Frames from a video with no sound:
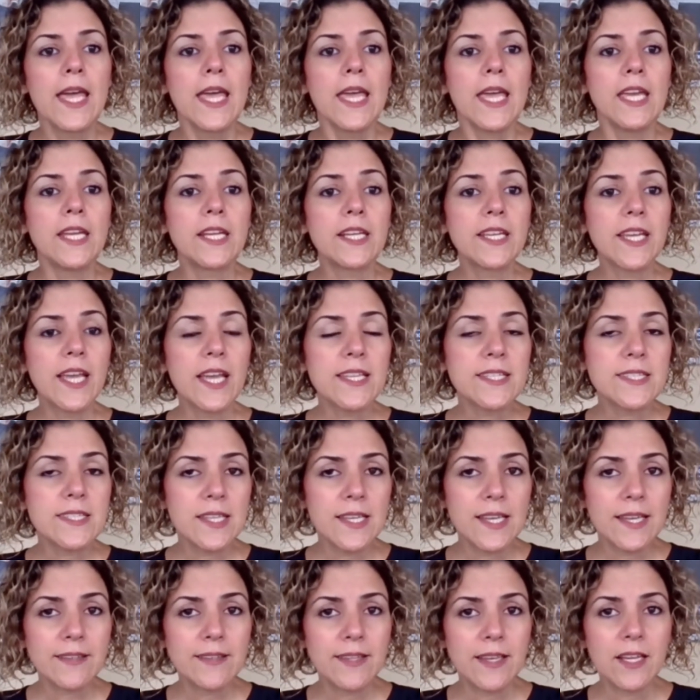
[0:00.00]
In a case
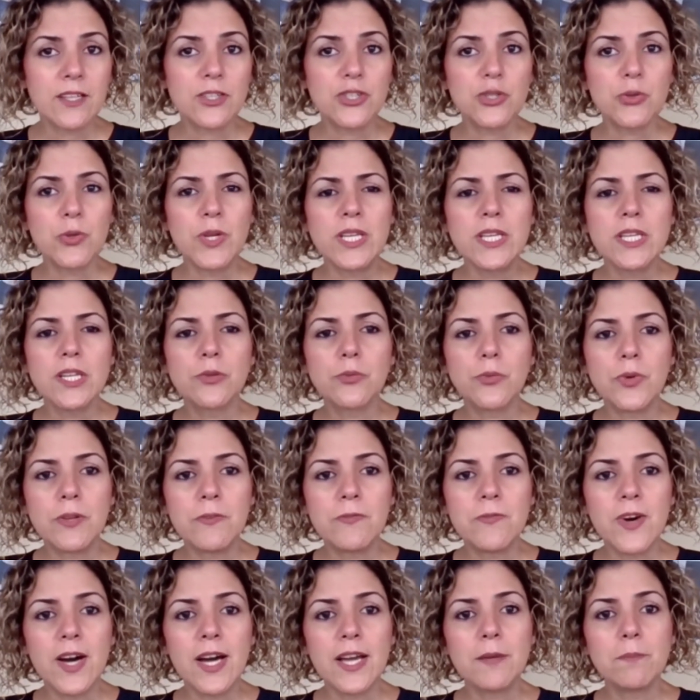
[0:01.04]
like that, doing a
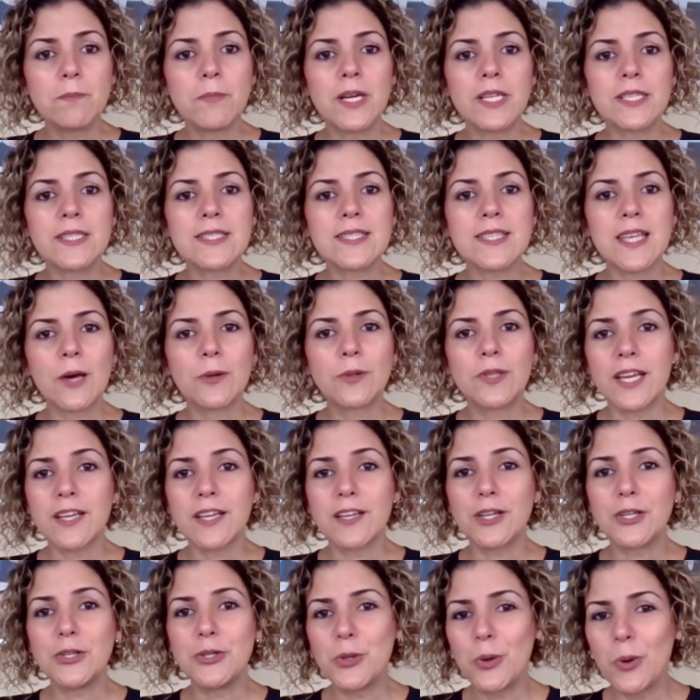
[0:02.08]
refi might sound like
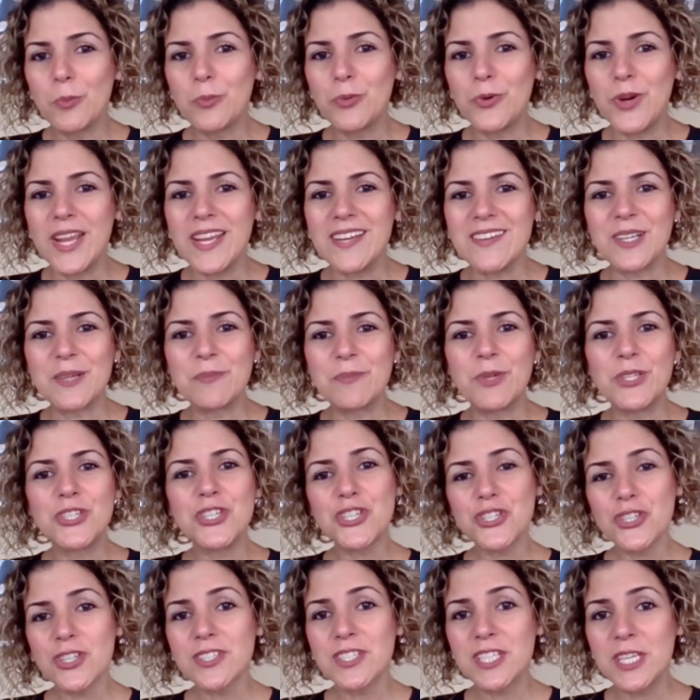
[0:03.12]
a no-brainer, but you
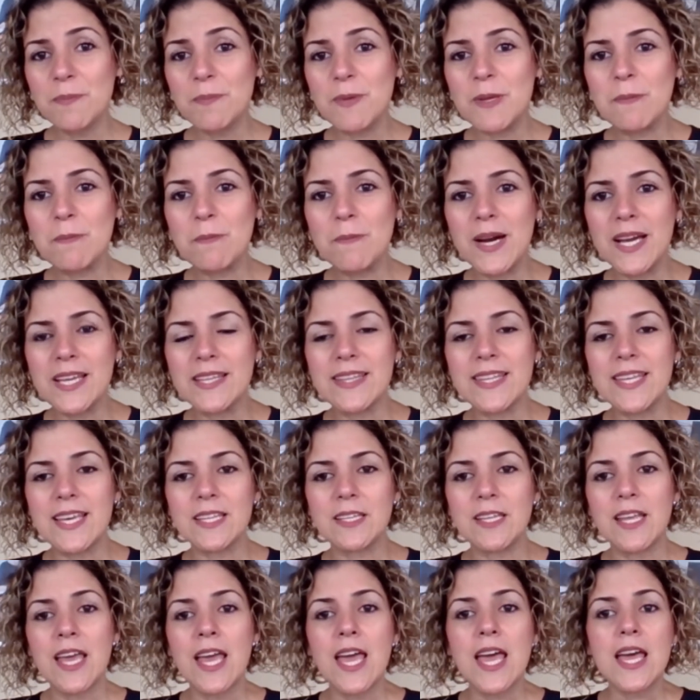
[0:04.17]
should keep in mind
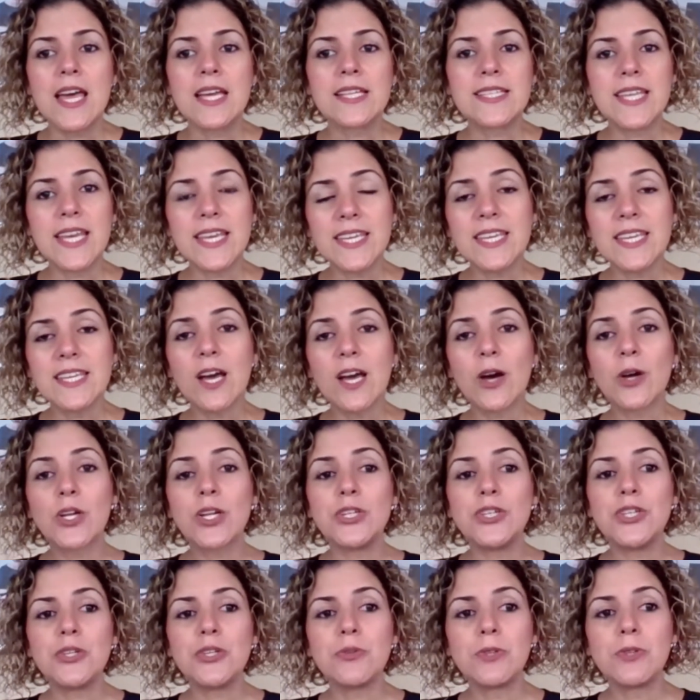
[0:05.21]
that taking out a
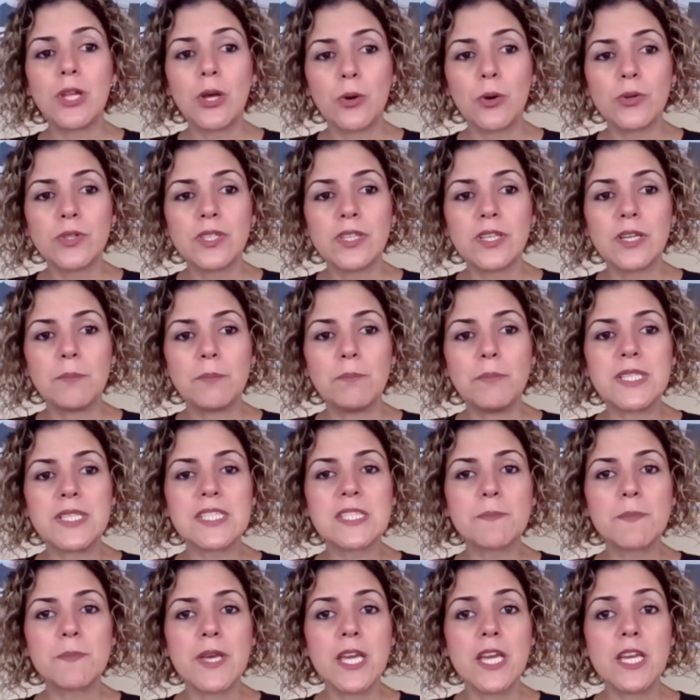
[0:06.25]
new loan
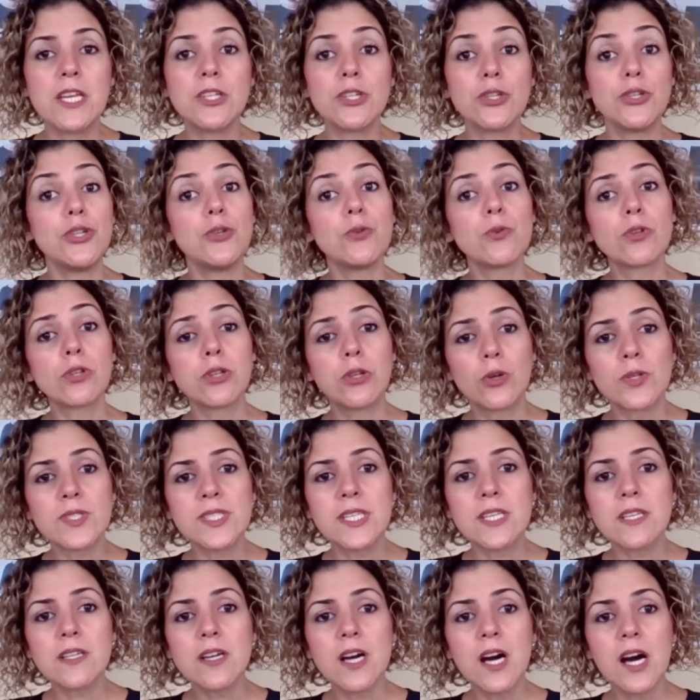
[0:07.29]
means paying new
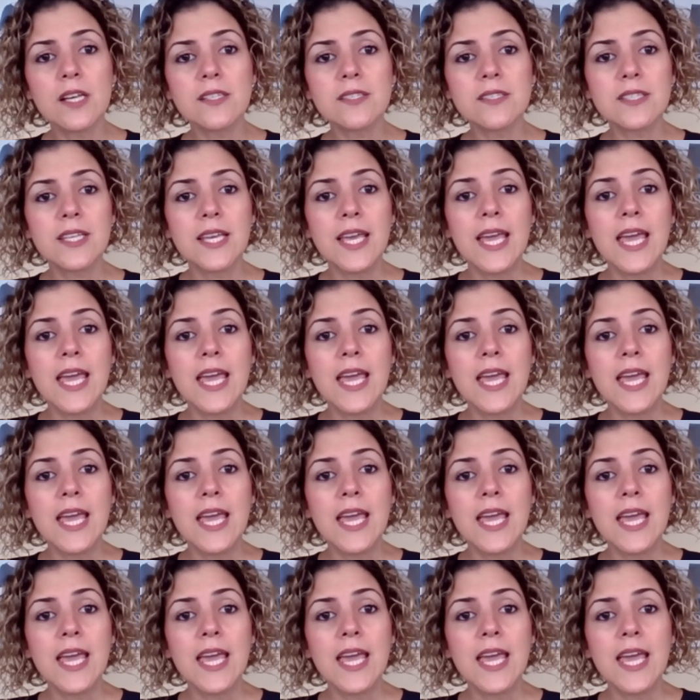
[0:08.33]
closing costs,